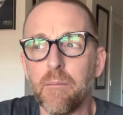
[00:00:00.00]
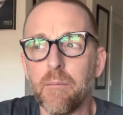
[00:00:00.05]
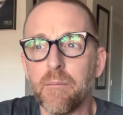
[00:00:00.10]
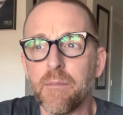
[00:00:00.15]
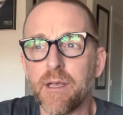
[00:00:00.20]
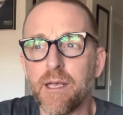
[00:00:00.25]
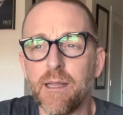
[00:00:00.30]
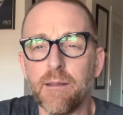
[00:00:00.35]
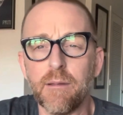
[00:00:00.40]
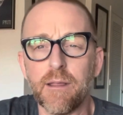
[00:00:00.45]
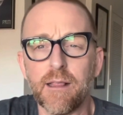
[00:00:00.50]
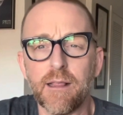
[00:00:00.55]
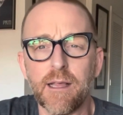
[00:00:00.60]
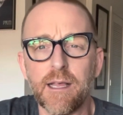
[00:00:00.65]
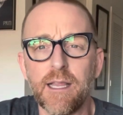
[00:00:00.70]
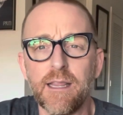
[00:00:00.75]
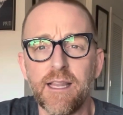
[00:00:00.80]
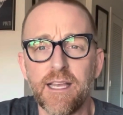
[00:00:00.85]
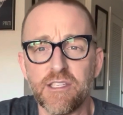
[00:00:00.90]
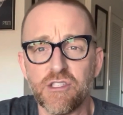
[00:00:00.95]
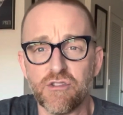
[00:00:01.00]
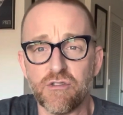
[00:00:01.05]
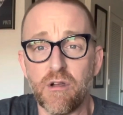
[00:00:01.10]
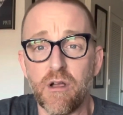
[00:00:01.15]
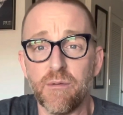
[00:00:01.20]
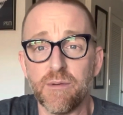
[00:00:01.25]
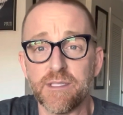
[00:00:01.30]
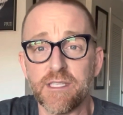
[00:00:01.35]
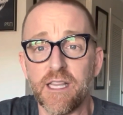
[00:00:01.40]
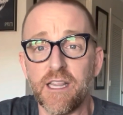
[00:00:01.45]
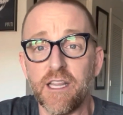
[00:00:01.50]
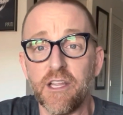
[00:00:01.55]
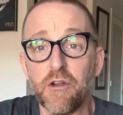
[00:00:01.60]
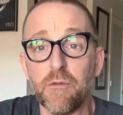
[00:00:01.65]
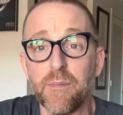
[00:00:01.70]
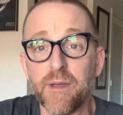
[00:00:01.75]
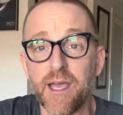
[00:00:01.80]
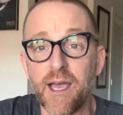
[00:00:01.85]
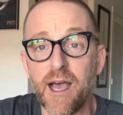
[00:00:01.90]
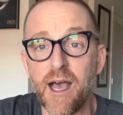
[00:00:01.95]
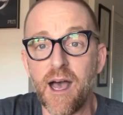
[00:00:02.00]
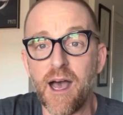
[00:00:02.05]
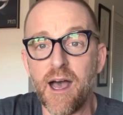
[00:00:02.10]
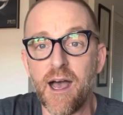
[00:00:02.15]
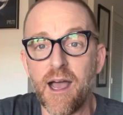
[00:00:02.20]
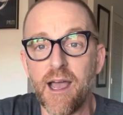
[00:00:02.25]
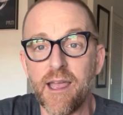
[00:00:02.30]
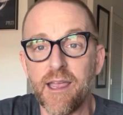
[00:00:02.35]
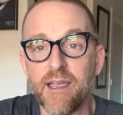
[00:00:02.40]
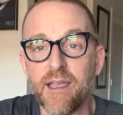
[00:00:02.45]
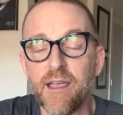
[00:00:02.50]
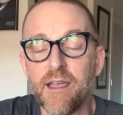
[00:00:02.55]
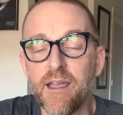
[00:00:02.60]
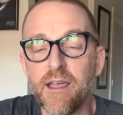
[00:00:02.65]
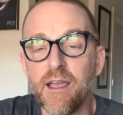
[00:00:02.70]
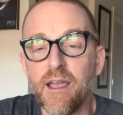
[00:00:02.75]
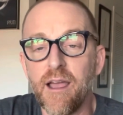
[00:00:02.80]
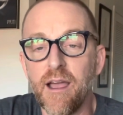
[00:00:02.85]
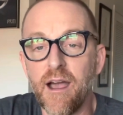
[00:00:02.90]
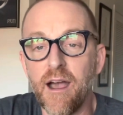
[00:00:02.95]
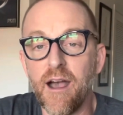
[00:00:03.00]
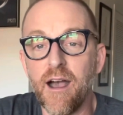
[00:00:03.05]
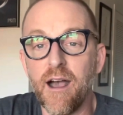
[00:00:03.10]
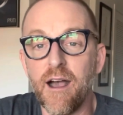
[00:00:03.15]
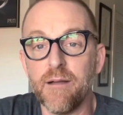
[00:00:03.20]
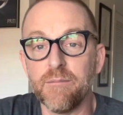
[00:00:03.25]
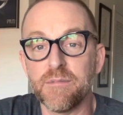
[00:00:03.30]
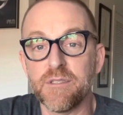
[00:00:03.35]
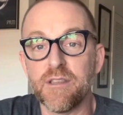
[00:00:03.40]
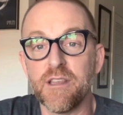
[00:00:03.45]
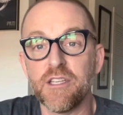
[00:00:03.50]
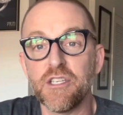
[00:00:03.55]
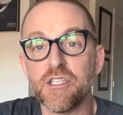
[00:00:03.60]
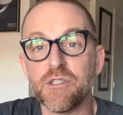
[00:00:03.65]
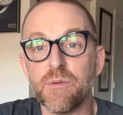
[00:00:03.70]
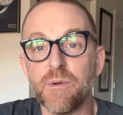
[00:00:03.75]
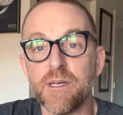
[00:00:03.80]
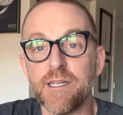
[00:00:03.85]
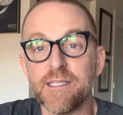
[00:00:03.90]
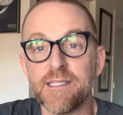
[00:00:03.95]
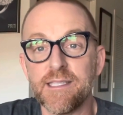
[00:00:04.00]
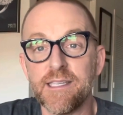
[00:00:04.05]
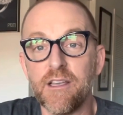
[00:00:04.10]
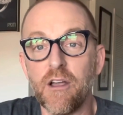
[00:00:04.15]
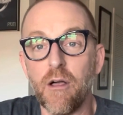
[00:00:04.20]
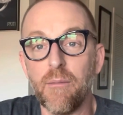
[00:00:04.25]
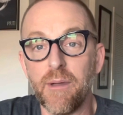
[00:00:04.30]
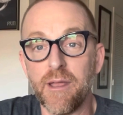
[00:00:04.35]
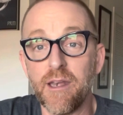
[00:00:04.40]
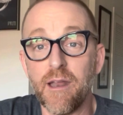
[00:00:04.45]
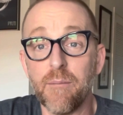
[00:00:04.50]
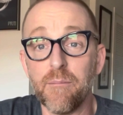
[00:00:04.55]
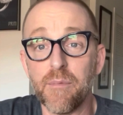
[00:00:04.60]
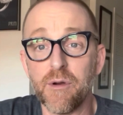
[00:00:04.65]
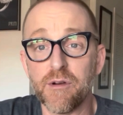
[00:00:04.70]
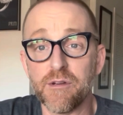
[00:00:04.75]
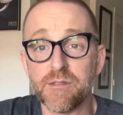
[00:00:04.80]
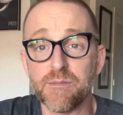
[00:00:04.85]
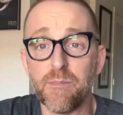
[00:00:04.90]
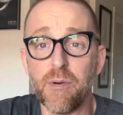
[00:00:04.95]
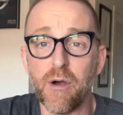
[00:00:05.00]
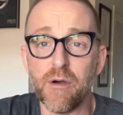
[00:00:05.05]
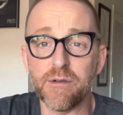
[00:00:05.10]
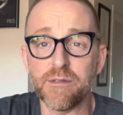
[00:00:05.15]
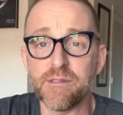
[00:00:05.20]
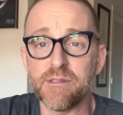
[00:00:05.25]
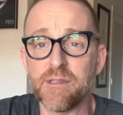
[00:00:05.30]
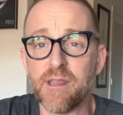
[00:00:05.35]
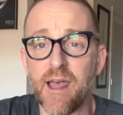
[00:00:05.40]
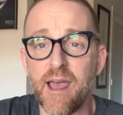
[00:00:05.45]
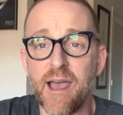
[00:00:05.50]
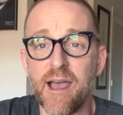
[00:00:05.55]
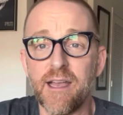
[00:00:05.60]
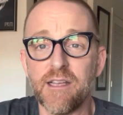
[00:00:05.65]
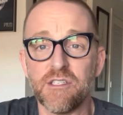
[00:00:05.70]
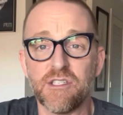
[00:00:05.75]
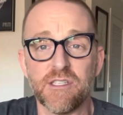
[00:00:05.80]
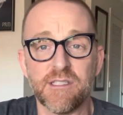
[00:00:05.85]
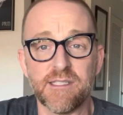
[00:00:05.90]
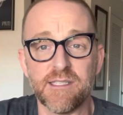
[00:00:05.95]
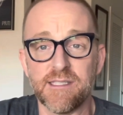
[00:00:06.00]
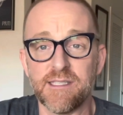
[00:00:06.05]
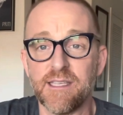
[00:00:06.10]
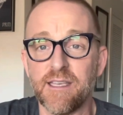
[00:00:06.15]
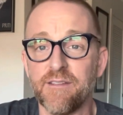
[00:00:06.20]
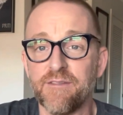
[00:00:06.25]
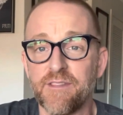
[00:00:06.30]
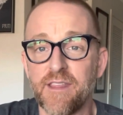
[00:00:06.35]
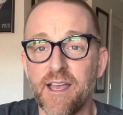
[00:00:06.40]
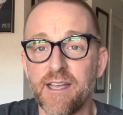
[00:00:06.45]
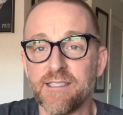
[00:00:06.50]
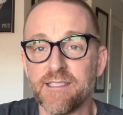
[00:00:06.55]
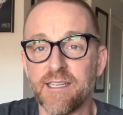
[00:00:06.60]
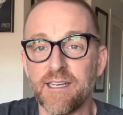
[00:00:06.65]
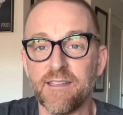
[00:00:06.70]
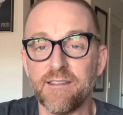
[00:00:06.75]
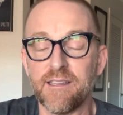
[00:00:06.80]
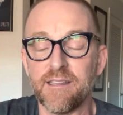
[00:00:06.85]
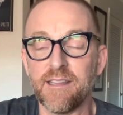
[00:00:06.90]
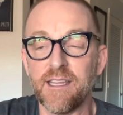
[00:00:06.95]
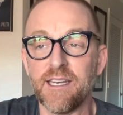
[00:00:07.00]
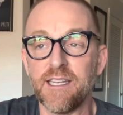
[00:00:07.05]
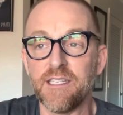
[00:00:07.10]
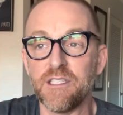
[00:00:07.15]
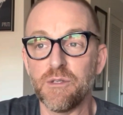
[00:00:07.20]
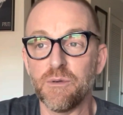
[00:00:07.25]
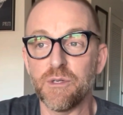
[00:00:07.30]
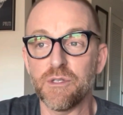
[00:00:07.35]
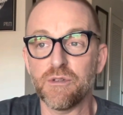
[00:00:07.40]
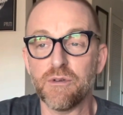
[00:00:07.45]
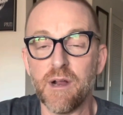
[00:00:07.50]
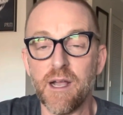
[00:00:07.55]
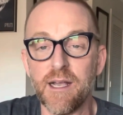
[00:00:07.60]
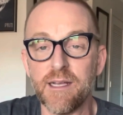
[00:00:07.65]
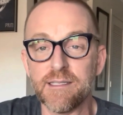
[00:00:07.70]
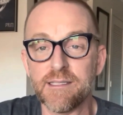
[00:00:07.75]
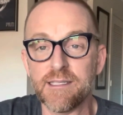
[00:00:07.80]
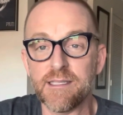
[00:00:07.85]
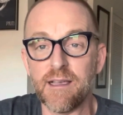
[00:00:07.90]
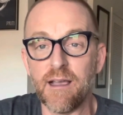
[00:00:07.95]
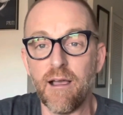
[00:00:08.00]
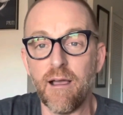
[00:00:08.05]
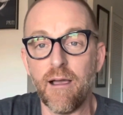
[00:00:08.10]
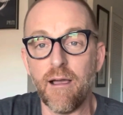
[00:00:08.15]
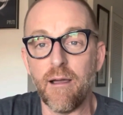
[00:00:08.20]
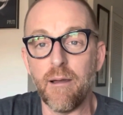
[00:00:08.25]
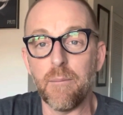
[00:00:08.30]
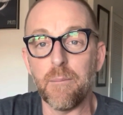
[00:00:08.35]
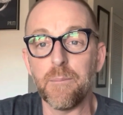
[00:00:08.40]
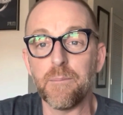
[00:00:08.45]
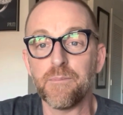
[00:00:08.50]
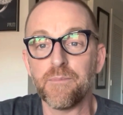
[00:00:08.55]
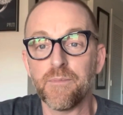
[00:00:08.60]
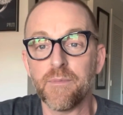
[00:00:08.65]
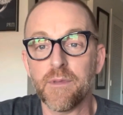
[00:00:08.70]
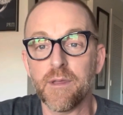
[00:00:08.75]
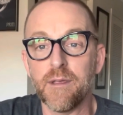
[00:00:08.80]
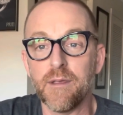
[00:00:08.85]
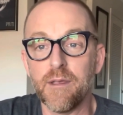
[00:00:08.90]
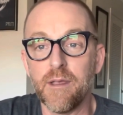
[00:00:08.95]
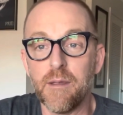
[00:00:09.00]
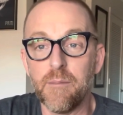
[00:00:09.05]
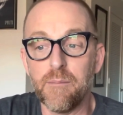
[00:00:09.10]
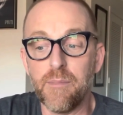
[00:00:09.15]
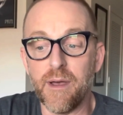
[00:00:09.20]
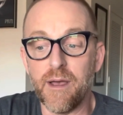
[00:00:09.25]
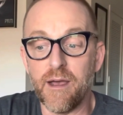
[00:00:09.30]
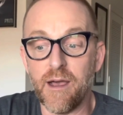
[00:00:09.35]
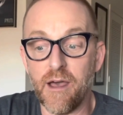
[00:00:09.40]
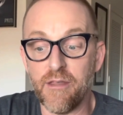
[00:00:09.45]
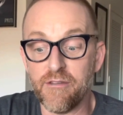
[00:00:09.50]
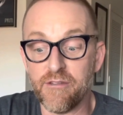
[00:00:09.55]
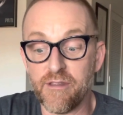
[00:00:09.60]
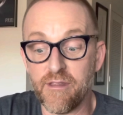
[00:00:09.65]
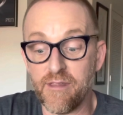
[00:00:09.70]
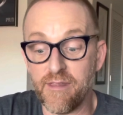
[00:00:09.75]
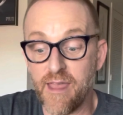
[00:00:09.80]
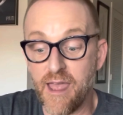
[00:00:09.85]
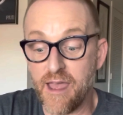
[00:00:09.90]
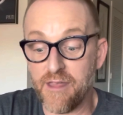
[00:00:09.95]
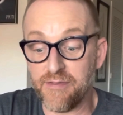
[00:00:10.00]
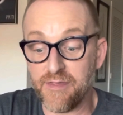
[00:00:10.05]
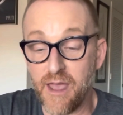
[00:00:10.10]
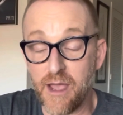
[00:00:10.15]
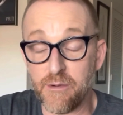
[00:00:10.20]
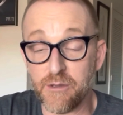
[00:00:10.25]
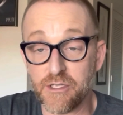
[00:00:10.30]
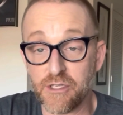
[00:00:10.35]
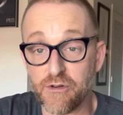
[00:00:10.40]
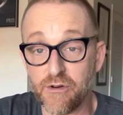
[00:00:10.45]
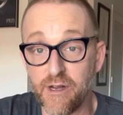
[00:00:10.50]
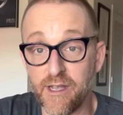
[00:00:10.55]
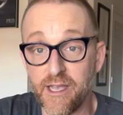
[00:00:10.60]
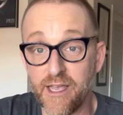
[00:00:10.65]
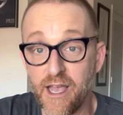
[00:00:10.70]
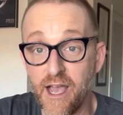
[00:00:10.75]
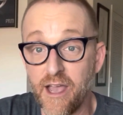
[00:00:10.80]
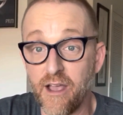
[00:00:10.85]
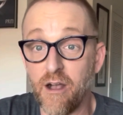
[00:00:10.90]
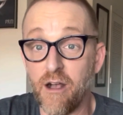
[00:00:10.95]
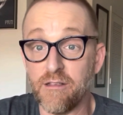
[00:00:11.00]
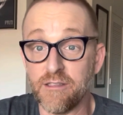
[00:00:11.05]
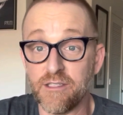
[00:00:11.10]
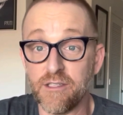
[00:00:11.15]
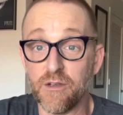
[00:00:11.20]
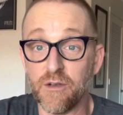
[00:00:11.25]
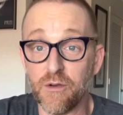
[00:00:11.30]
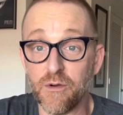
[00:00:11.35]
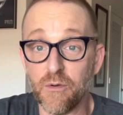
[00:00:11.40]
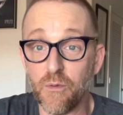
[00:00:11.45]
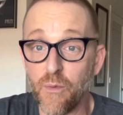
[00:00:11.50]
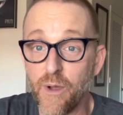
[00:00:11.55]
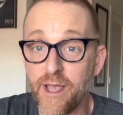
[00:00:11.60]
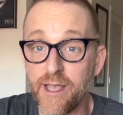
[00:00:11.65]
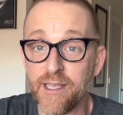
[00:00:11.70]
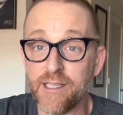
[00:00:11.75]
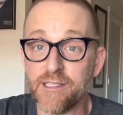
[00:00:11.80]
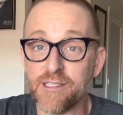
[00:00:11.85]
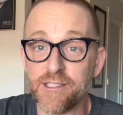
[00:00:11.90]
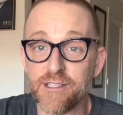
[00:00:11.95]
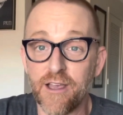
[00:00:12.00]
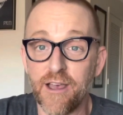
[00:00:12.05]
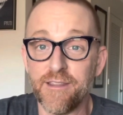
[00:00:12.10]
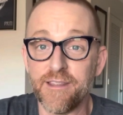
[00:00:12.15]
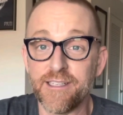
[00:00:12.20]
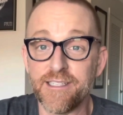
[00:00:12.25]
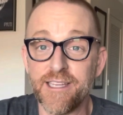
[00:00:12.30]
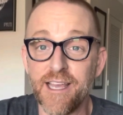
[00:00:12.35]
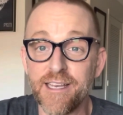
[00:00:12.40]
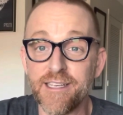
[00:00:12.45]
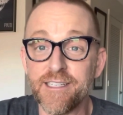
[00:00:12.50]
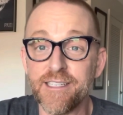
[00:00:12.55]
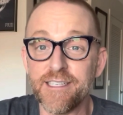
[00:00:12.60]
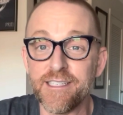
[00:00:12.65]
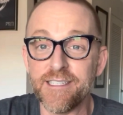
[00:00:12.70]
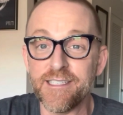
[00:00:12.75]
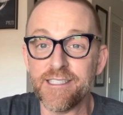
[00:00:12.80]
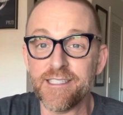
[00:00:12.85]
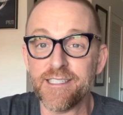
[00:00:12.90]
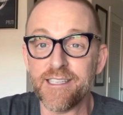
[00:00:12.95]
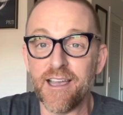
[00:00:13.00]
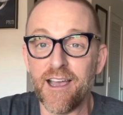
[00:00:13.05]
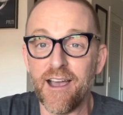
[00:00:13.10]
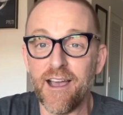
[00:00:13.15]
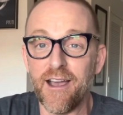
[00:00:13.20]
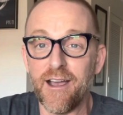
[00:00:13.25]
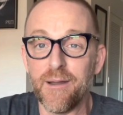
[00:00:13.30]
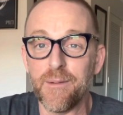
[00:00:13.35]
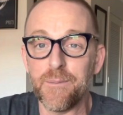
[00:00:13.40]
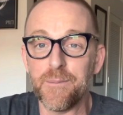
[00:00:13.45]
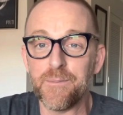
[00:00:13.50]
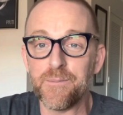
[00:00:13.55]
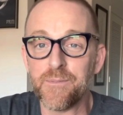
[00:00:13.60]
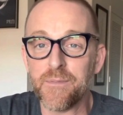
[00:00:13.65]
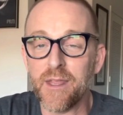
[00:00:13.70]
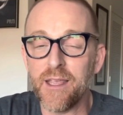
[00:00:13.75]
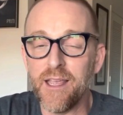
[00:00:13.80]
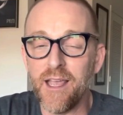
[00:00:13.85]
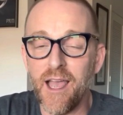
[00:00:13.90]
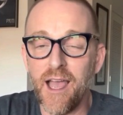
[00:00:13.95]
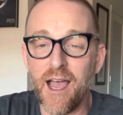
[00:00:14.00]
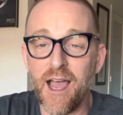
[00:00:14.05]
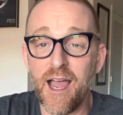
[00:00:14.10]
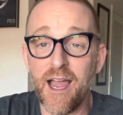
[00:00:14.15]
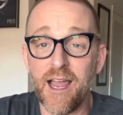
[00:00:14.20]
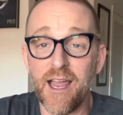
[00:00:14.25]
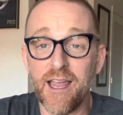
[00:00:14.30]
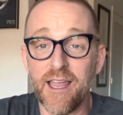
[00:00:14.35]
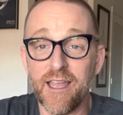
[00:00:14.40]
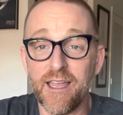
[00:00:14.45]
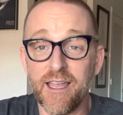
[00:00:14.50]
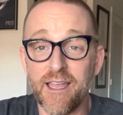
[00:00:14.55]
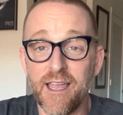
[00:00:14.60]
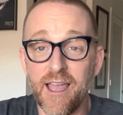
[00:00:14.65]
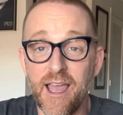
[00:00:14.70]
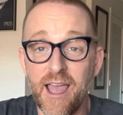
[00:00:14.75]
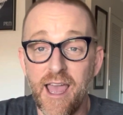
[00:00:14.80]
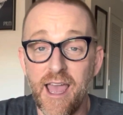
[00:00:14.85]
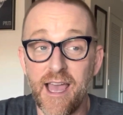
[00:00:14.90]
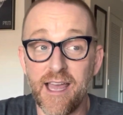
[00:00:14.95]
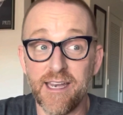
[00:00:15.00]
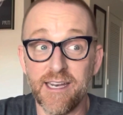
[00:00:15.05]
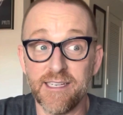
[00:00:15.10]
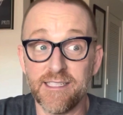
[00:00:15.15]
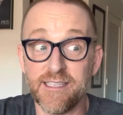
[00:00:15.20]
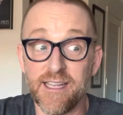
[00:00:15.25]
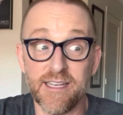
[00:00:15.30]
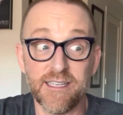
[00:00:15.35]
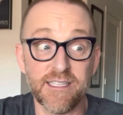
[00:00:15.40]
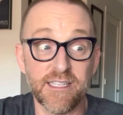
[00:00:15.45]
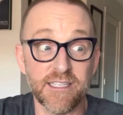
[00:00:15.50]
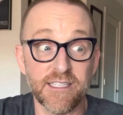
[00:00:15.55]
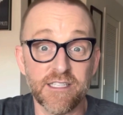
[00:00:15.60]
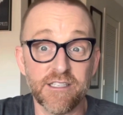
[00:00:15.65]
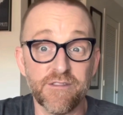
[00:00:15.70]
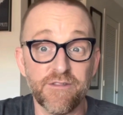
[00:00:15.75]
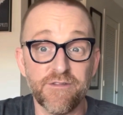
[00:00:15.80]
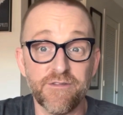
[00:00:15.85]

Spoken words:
cholesterol was a little bit high. So they just want to see all my numbers post that, just to see if that's anything they need to address. But other than that, that was great. I also went and saw the dentist. I had a dentist,